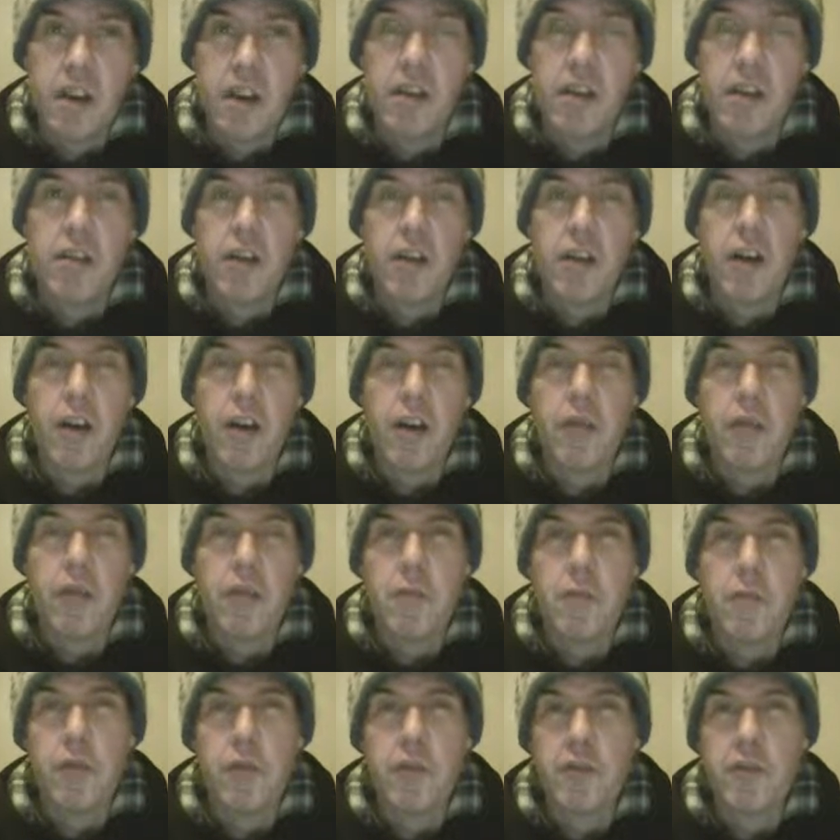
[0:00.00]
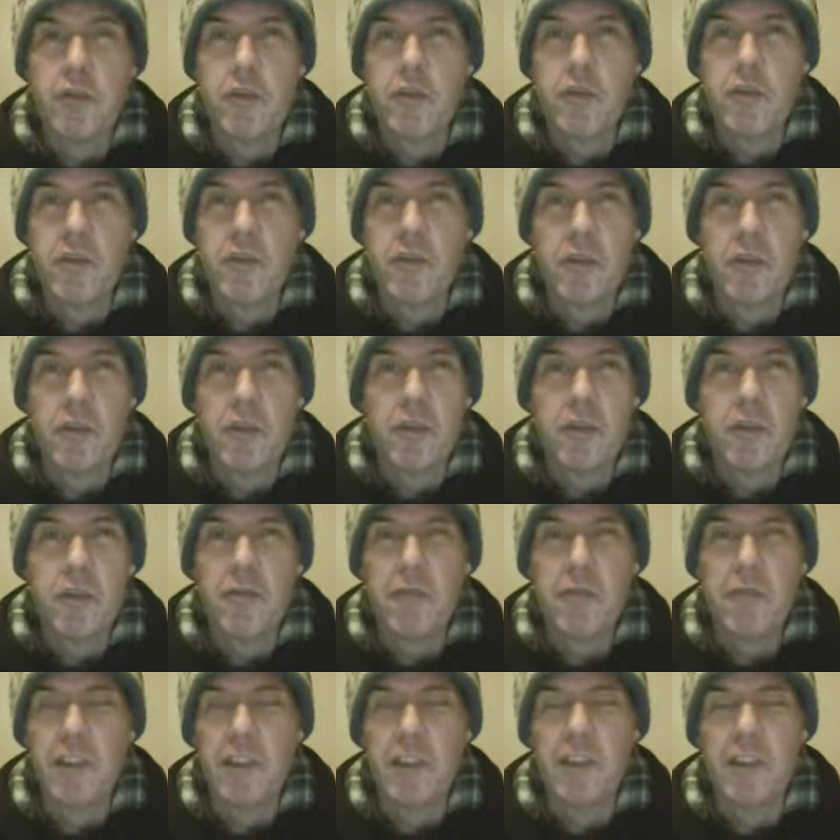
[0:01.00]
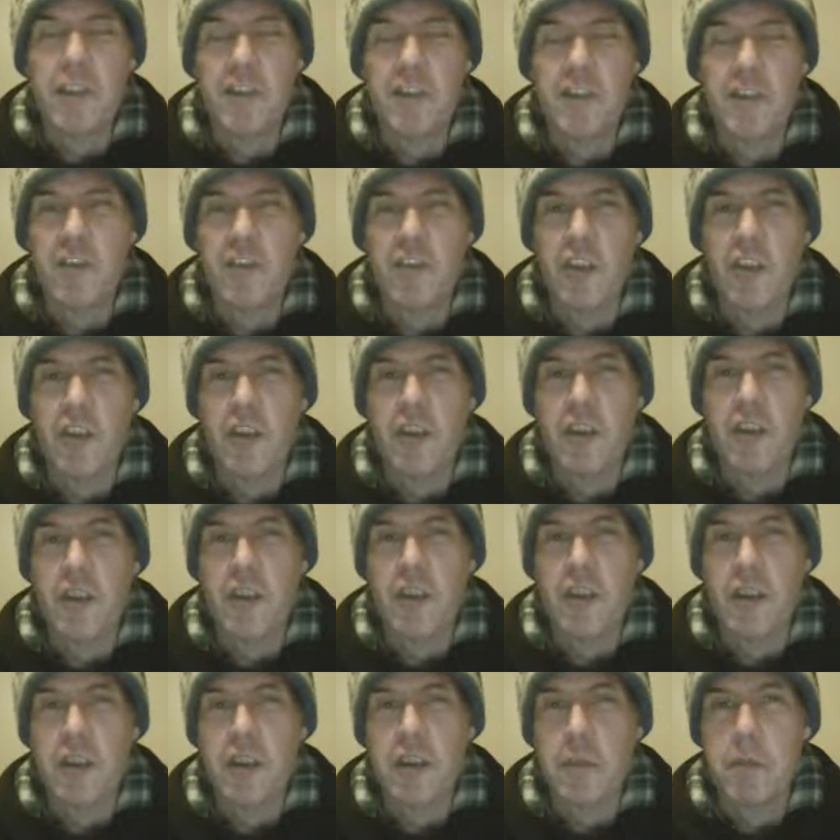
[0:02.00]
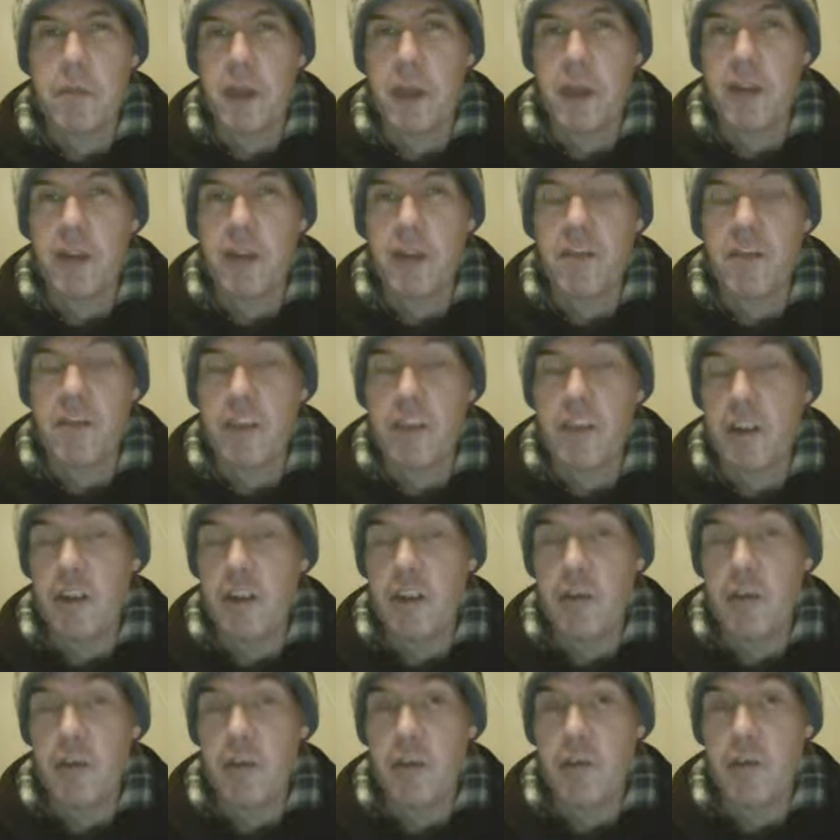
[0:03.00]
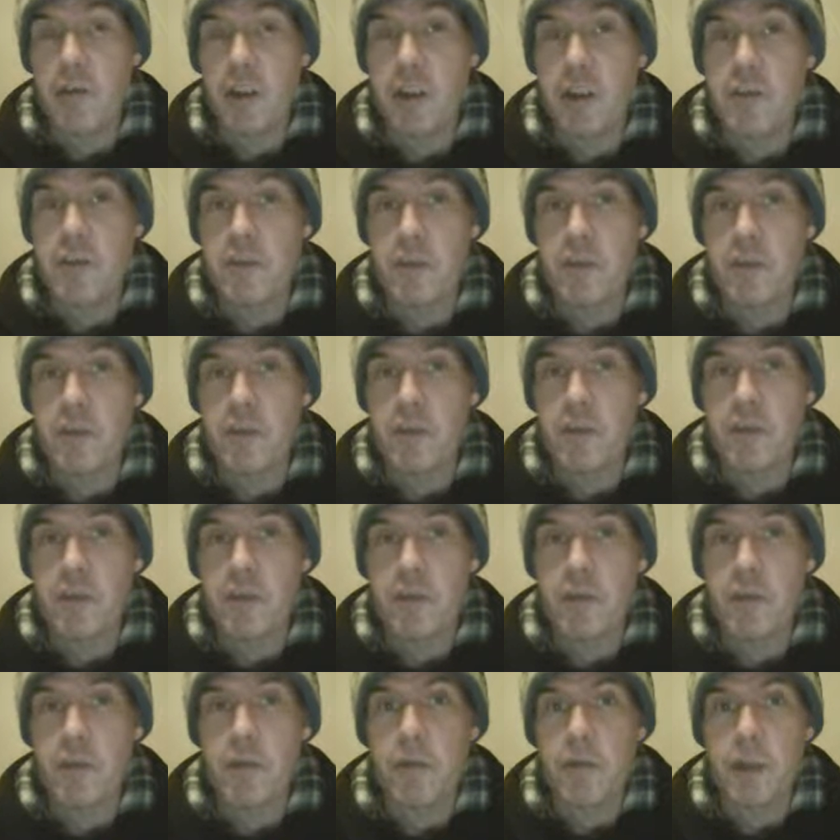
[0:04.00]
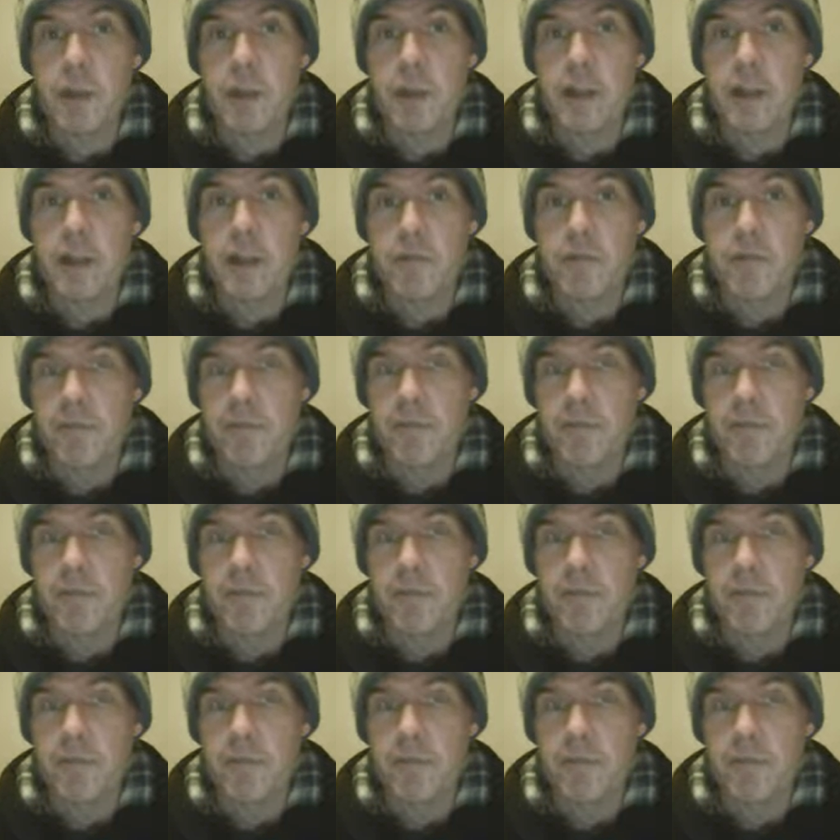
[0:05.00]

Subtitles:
I'm not really concerned about legal arrangements between